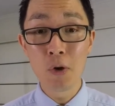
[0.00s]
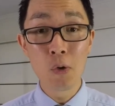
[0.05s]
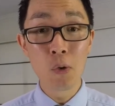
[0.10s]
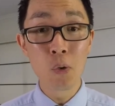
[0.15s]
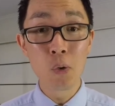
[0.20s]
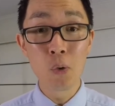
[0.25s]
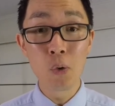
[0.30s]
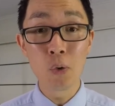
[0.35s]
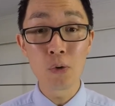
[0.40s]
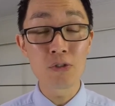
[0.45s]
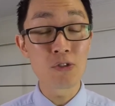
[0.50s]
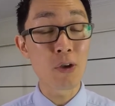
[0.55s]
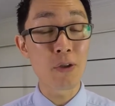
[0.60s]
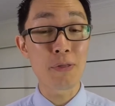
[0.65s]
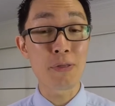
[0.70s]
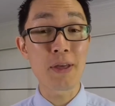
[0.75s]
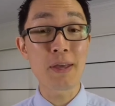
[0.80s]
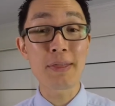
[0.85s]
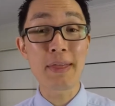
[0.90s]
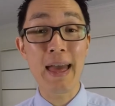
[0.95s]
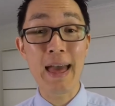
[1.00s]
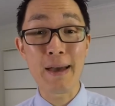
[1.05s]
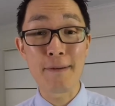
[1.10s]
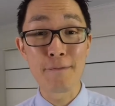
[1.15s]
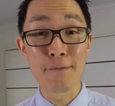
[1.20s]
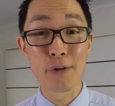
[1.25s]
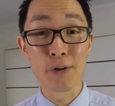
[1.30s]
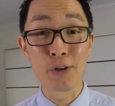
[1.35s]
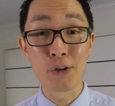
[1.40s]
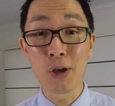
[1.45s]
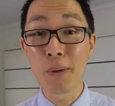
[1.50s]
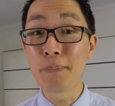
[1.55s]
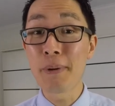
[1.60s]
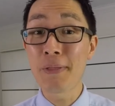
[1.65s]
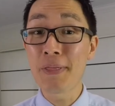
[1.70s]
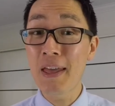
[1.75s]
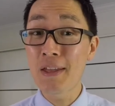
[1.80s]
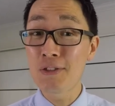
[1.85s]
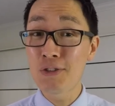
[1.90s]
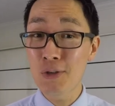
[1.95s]
Or don't think they have vertigo, but
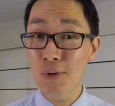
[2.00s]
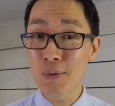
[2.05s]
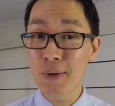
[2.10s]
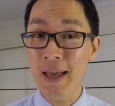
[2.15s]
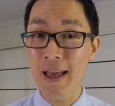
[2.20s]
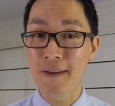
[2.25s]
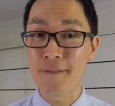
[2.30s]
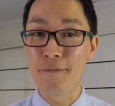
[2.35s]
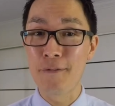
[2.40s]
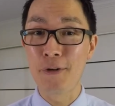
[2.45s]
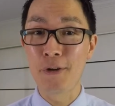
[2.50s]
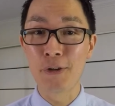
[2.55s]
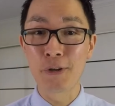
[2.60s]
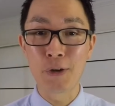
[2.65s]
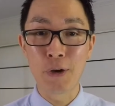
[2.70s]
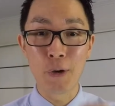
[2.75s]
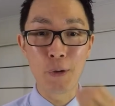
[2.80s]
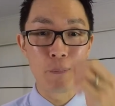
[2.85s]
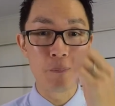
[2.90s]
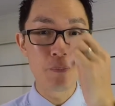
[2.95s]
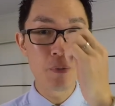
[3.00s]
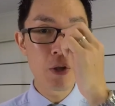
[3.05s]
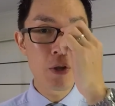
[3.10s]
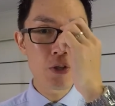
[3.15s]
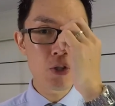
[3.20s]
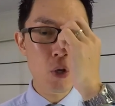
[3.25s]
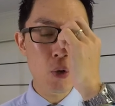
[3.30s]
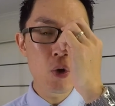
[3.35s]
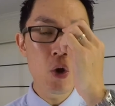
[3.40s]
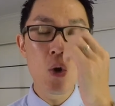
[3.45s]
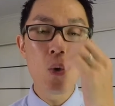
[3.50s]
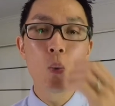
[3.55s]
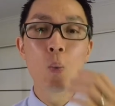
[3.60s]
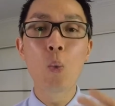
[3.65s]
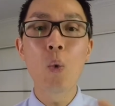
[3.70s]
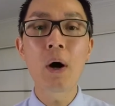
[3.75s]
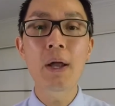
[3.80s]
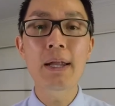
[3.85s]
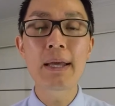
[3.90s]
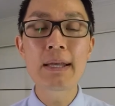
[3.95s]
they do have vertigo. So,
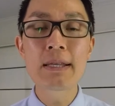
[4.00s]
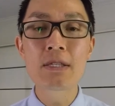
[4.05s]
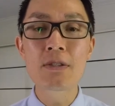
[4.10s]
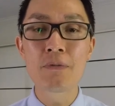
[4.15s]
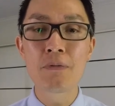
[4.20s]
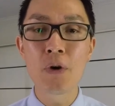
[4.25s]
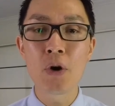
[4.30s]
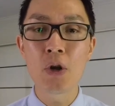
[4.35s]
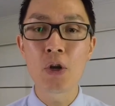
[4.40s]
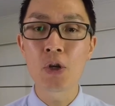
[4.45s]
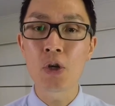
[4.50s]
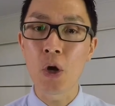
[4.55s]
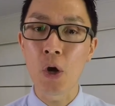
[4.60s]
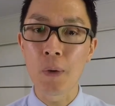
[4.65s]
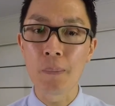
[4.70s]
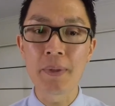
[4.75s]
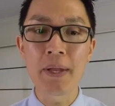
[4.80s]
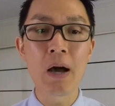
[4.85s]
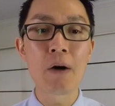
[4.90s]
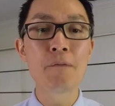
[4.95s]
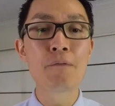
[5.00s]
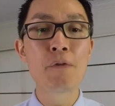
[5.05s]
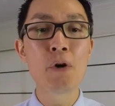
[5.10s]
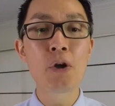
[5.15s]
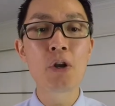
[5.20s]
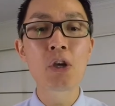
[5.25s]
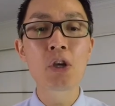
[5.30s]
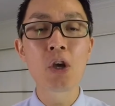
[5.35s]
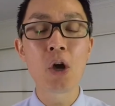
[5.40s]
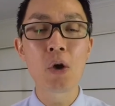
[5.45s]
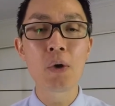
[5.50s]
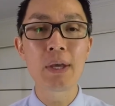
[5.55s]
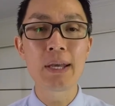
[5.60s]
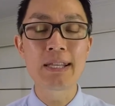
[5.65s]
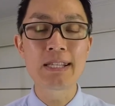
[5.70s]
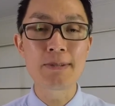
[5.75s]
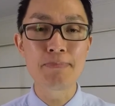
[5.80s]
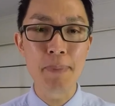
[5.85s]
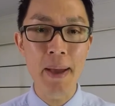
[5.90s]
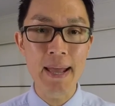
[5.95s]
what is vertigo? Now, vertigo
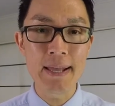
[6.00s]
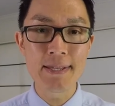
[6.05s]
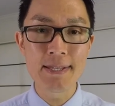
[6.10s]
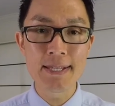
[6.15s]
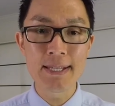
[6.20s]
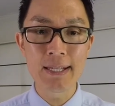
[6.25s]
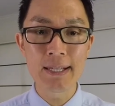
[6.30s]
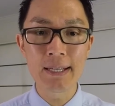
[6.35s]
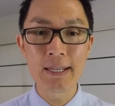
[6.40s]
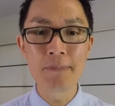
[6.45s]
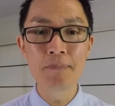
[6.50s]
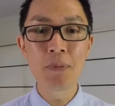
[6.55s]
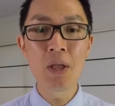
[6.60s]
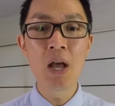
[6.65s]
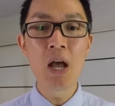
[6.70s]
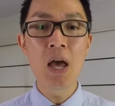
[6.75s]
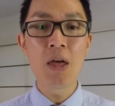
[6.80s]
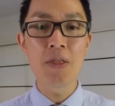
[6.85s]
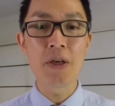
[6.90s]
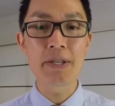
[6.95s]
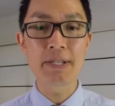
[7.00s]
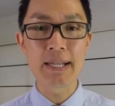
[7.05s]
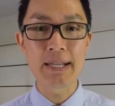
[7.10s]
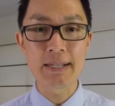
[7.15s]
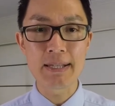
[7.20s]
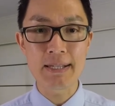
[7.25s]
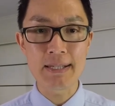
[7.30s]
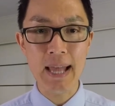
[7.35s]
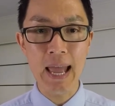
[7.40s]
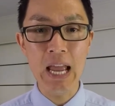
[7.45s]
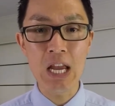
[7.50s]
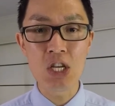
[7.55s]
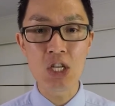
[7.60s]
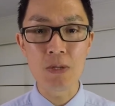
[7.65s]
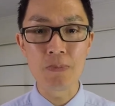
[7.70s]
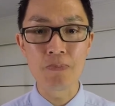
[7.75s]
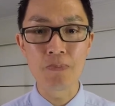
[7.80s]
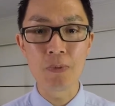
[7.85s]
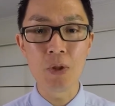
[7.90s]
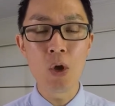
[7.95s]
is basically the
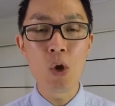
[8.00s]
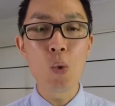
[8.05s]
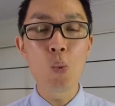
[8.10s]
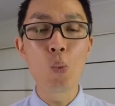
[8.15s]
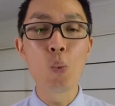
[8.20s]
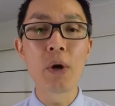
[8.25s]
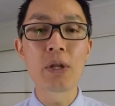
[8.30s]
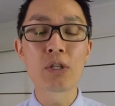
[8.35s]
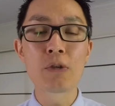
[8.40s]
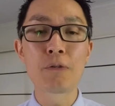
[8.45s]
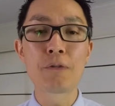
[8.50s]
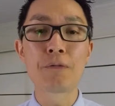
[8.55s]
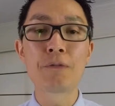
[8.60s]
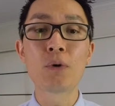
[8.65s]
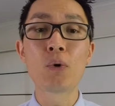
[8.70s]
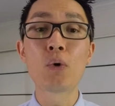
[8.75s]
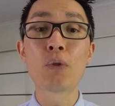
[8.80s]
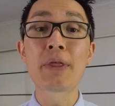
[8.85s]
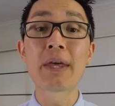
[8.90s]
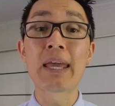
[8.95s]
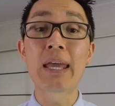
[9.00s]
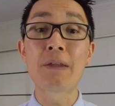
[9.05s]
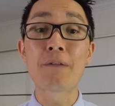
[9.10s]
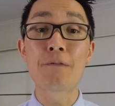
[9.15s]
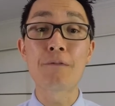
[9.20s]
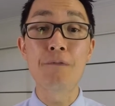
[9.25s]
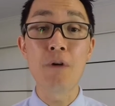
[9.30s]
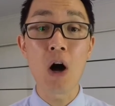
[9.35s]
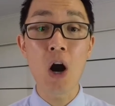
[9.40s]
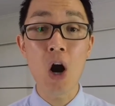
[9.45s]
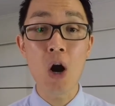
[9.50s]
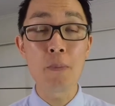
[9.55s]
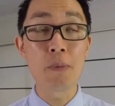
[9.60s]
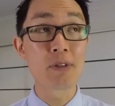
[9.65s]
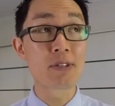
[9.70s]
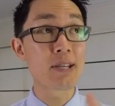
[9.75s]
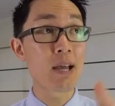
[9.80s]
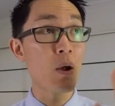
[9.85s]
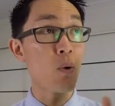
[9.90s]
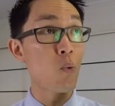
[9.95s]
sensation when you feel the
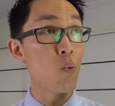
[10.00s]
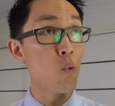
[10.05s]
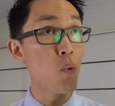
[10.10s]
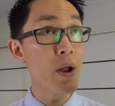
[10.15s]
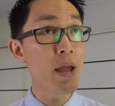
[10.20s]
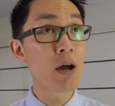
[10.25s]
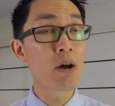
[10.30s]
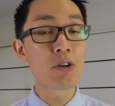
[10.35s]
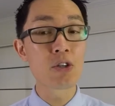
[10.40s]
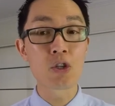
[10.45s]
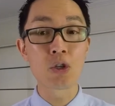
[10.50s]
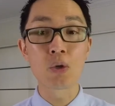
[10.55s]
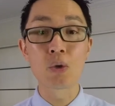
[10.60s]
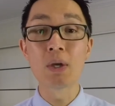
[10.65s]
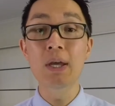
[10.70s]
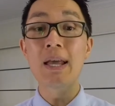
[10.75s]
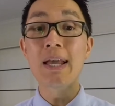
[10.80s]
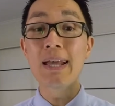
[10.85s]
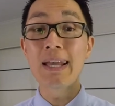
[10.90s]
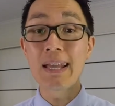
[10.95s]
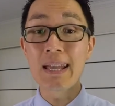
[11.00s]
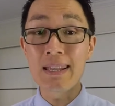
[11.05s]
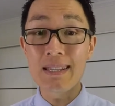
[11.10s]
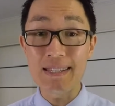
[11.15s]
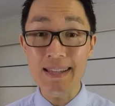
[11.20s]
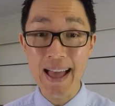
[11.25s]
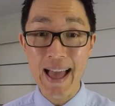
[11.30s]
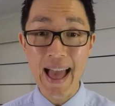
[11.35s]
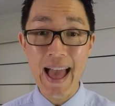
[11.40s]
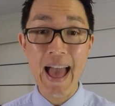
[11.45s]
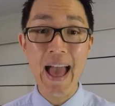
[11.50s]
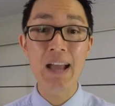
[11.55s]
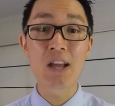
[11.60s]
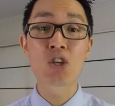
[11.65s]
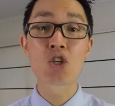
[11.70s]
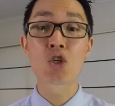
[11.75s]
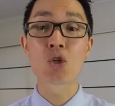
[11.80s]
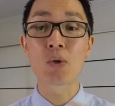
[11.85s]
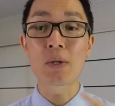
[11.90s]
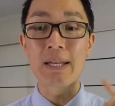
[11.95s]
environment around you is
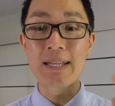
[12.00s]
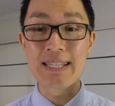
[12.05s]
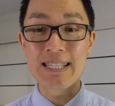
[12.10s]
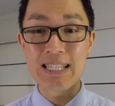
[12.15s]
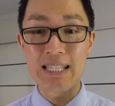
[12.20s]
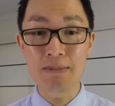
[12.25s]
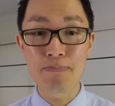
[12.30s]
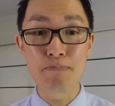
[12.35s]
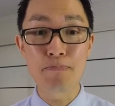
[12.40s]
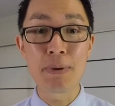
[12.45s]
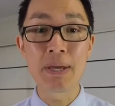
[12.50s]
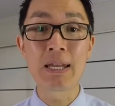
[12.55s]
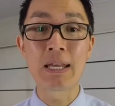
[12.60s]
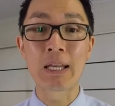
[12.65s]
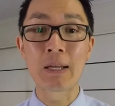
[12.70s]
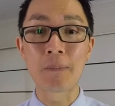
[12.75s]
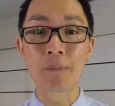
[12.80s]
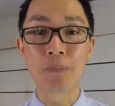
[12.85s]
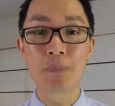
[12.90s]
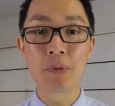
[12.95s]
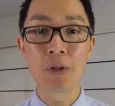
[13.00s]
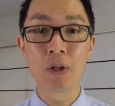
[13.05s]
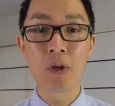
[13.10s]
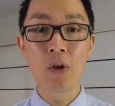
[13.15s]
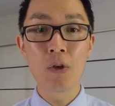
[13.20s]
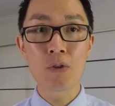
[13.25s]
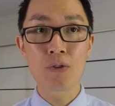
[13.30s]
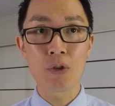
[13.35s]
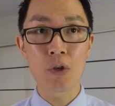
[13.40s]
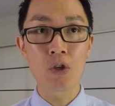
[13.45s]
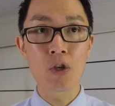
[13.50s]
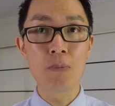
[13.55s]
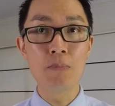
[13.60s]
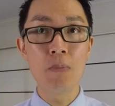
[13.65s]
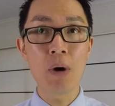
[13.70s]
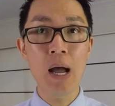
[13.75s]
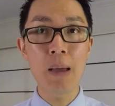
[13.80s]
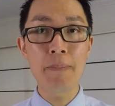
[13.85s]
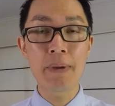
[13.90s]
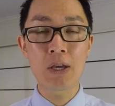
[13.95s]
actually spinning so you
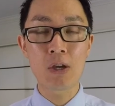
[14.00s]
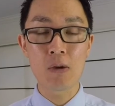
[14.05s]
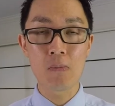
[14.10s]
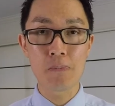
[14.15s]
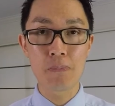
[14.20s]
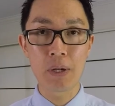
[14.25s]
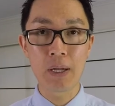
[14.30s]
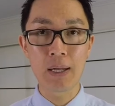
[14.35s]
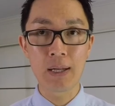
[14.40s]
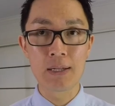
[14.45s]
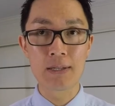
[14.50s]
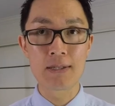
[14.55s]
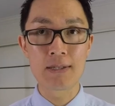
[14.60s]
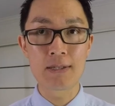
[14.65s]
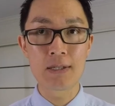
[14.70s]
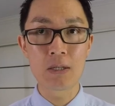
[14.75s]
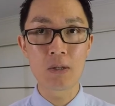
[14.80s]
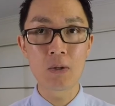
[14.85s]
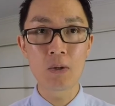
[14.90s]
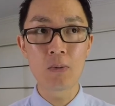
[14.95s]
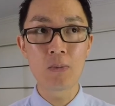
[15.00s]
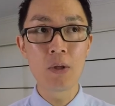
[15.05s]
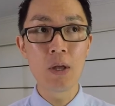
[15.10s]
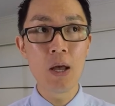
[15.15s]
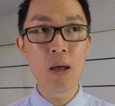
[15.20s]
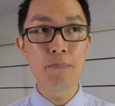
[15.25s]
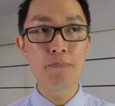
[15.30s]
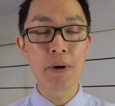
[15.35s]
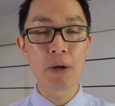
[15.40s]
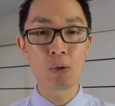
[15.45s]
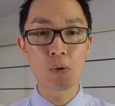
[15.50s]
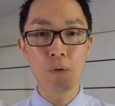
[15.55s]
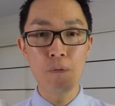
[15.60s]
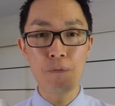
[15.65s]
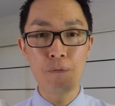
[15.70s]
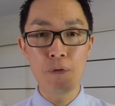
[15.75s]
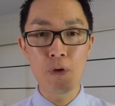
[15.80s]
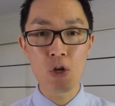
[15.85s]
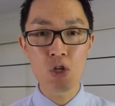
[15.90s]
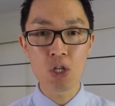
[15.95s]
might be completely still, but you're
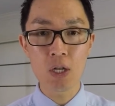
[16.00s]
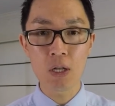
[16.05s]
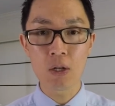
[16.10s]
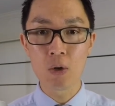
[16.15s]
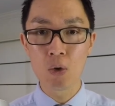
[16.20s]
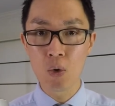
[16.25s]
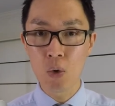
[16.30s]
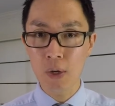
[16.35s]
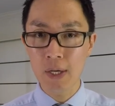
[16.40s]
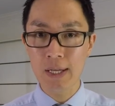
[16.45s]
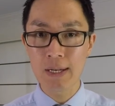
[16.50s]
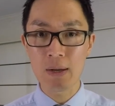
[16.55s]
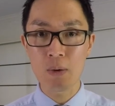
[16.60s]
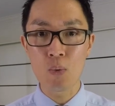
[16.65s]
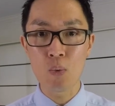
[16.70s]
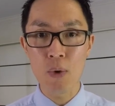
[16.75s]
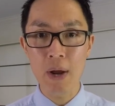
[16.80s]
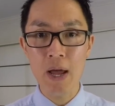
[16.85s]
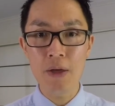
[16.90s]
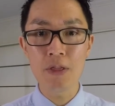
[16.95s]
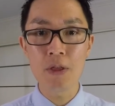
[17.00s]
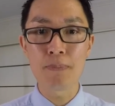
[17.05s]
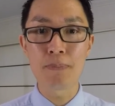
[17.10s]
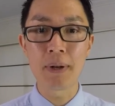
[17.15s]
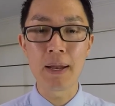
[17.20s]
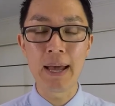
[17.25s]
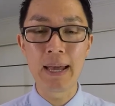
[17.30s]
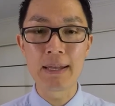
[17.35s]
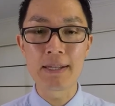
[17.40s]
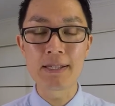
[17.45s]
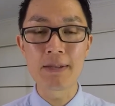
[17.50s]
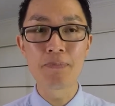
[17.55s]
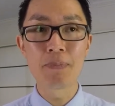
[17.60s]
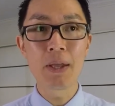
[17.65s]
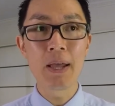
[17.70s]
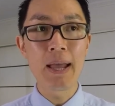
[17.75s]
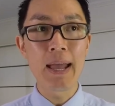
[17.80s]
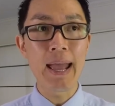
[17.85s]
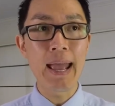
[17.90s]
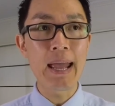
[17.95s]
visually looking around the place,
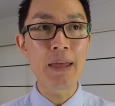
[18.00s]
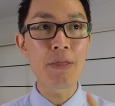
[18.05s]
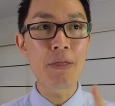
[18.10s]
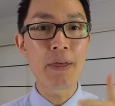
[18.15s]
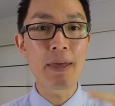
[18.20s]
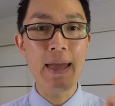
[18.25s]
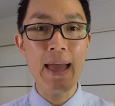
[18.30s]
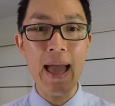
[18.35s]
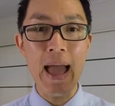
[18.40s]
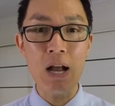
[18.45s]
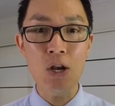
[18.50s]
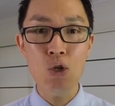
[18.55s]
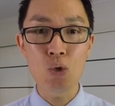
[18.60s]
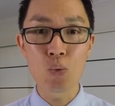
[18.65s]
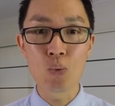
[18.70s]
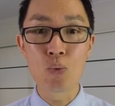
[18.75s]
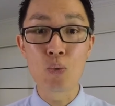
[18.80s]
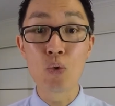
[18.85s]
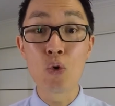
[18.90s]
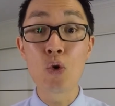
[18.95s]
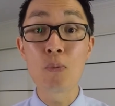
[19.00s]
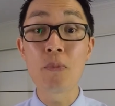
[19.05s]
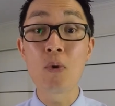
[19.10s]
and the actual room